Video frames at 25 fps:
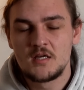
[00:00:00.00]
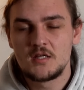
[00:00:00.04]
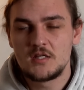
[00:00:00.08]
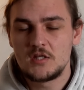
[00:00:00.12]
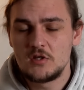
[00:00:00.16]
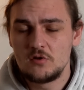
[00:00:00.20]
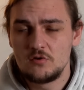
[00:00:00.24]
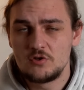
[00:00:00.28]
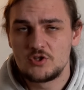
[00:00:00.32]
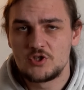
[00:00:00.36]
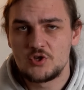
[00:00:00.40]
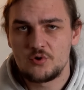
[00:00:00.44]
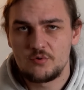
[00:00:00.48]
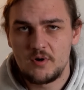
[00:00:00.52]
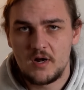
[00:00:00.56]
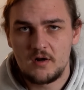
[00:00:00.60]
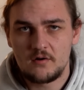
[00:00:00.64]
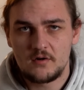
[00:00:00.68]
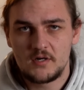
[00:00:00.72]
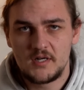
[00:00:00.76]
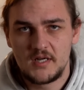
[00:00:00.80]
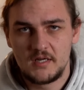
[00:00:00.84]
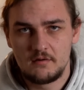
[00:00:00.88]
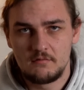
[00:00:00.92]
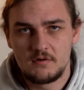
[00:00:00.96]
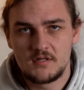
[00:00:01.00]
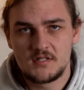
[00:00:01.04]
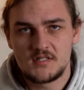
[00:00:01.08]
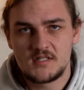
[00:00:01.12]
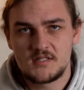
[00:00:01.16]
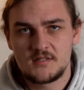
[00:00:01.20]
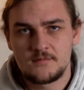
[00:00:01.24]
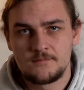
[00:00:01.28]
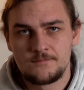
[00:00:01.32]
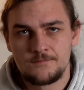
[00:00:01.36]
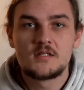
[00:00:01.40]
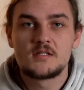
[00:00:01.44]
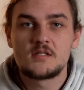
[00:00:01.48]
huge ground
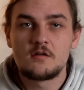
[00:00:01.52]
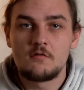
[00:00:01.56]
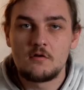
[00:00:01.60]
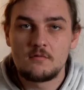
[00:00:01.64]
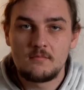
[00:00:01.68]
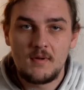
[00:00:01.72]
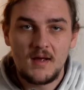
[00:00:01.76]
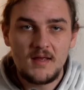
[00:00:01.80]
clearance. So in